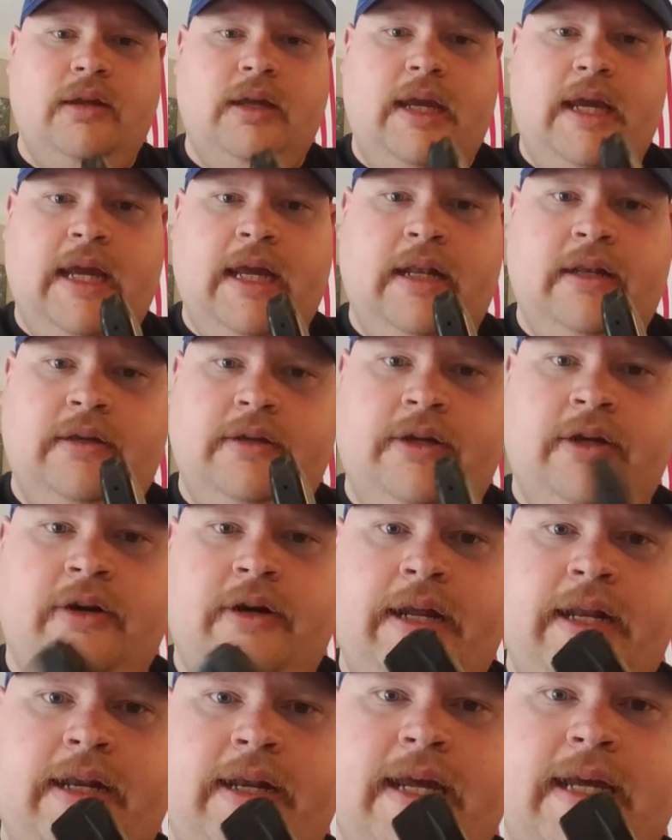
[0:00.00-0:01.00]
and
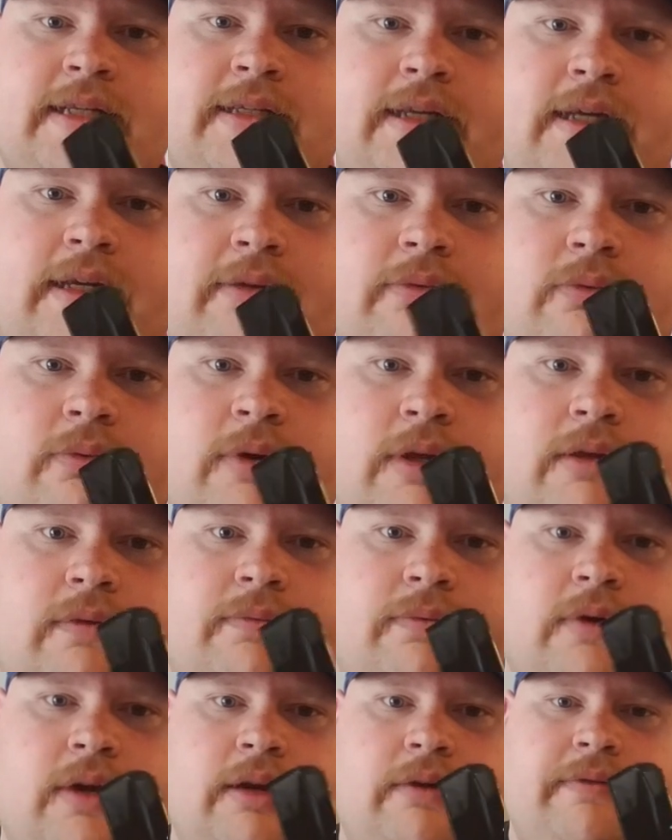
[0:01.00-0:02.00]
you're indexing where the
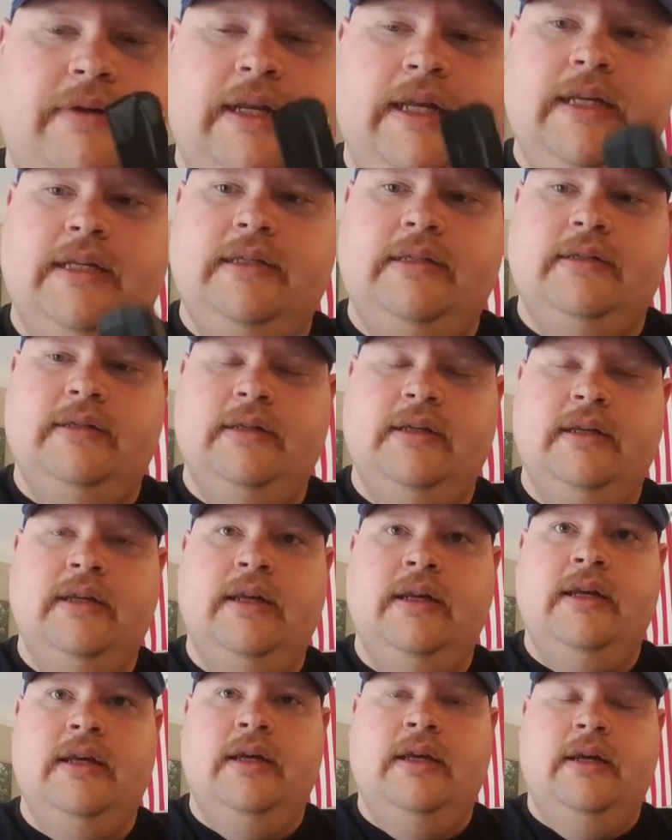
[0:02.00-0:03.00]
front of it is.
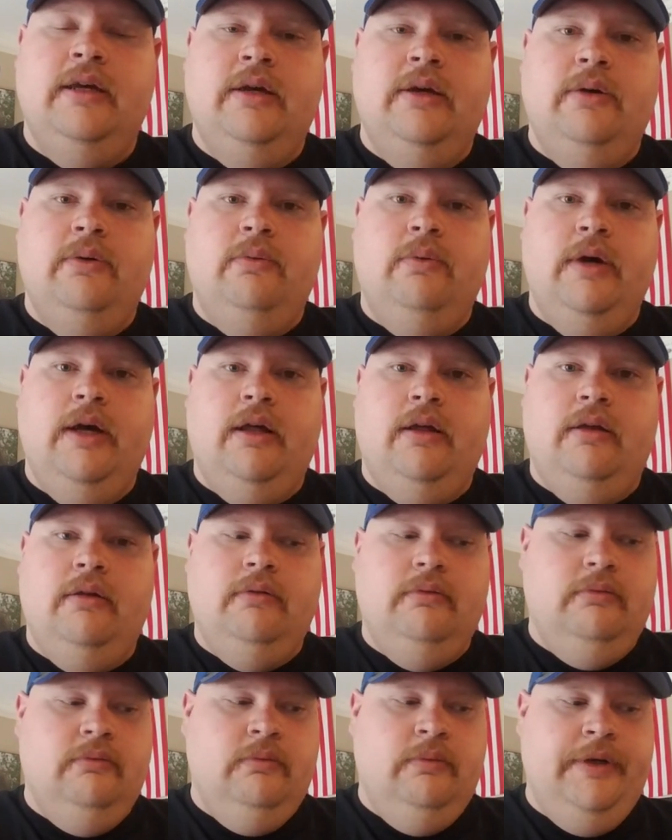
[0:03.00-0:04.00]

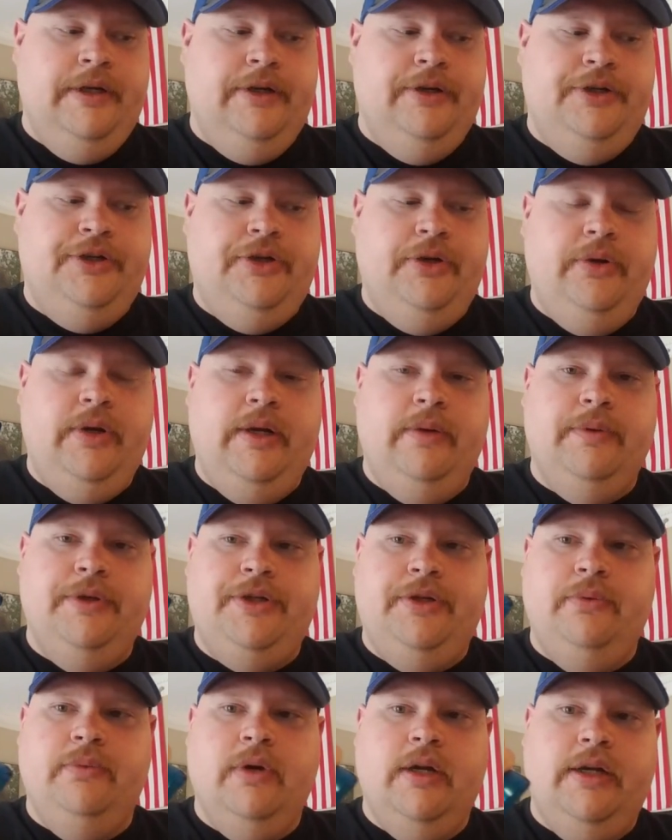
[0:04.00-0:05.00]
Well, when you're shooting,
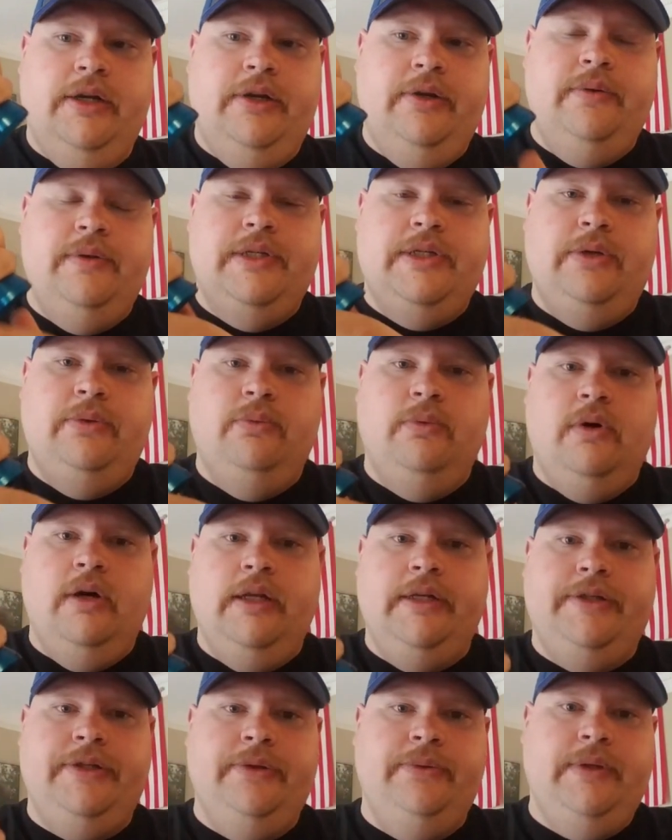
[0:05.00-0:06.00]
what you want to do is you
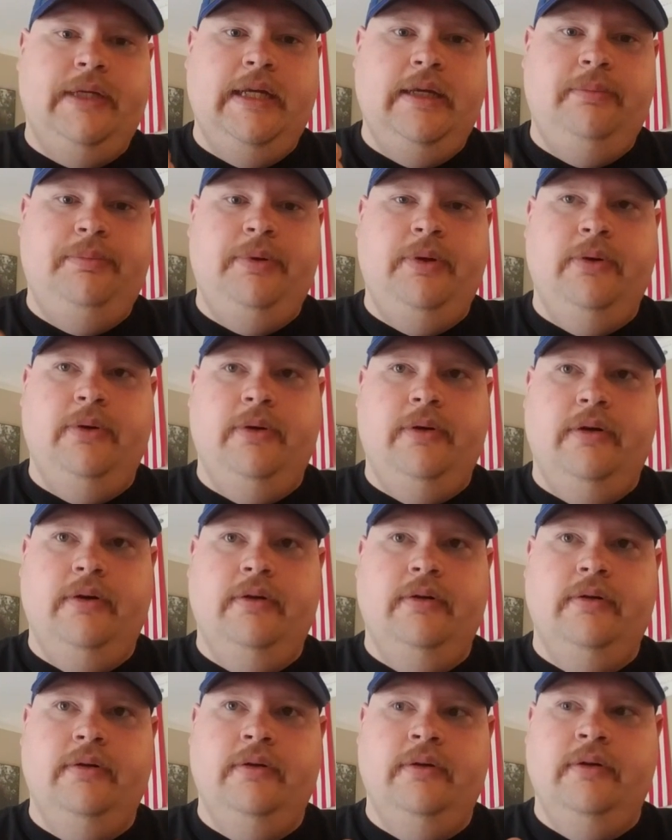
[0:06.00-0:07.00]
want to keep your
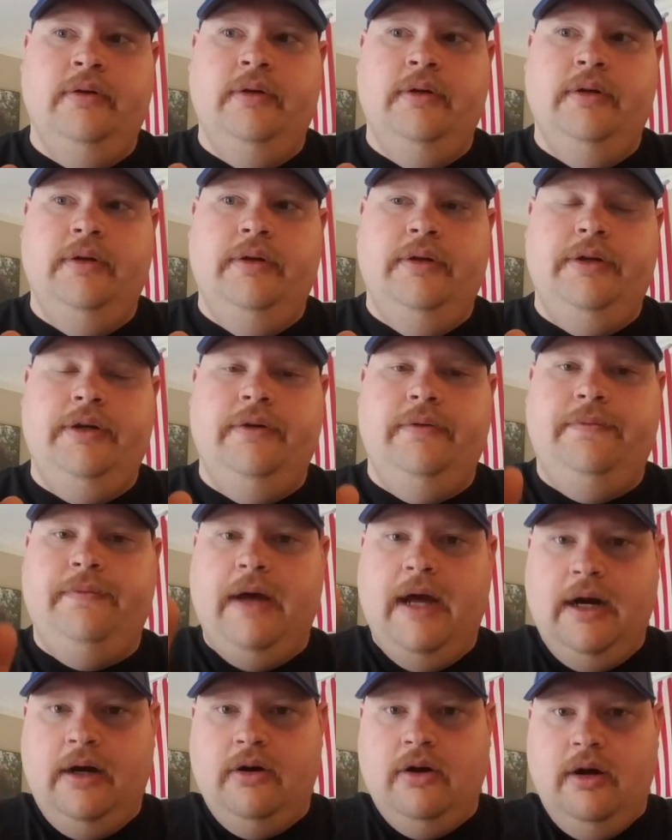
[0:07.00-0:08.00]

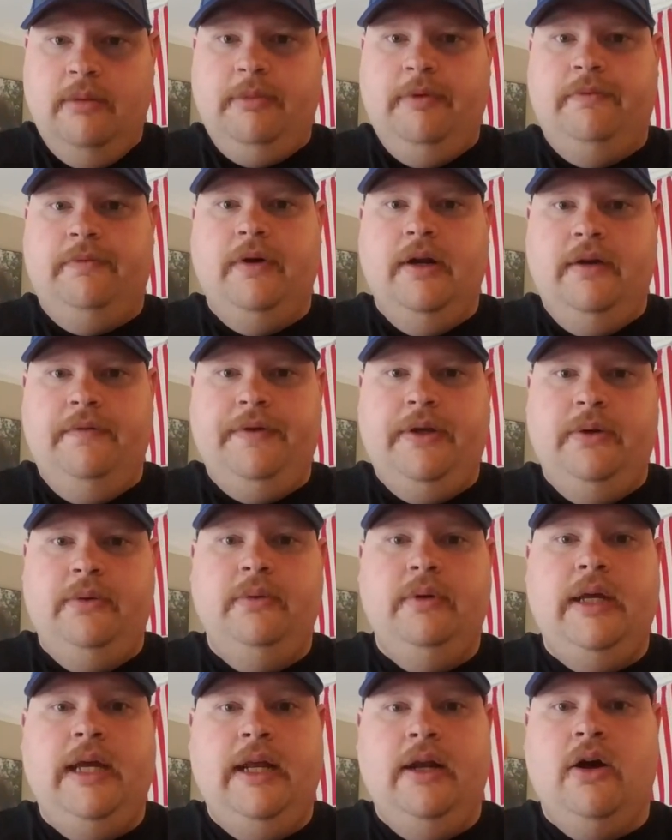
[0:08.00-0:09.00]
firearm in front of
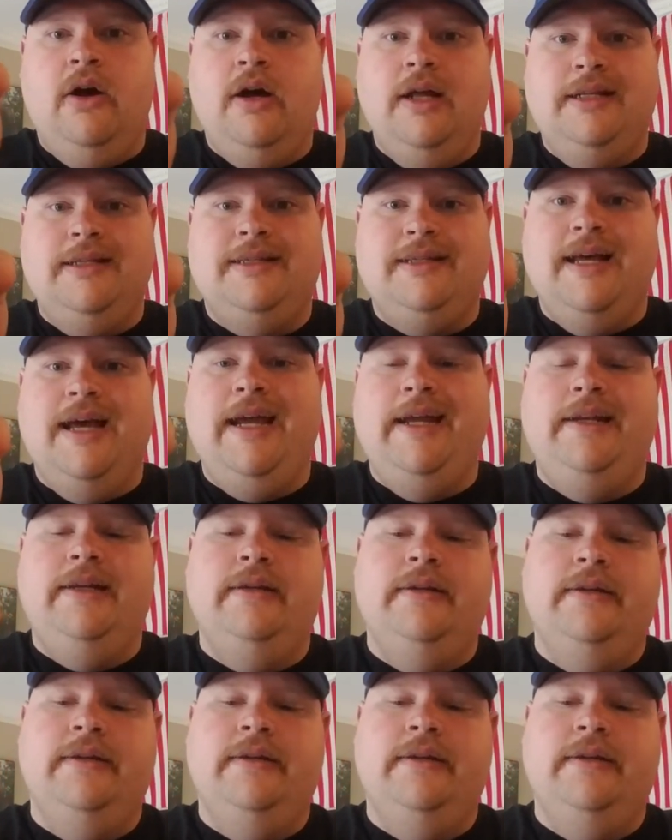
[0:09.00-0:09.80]
you and on sight.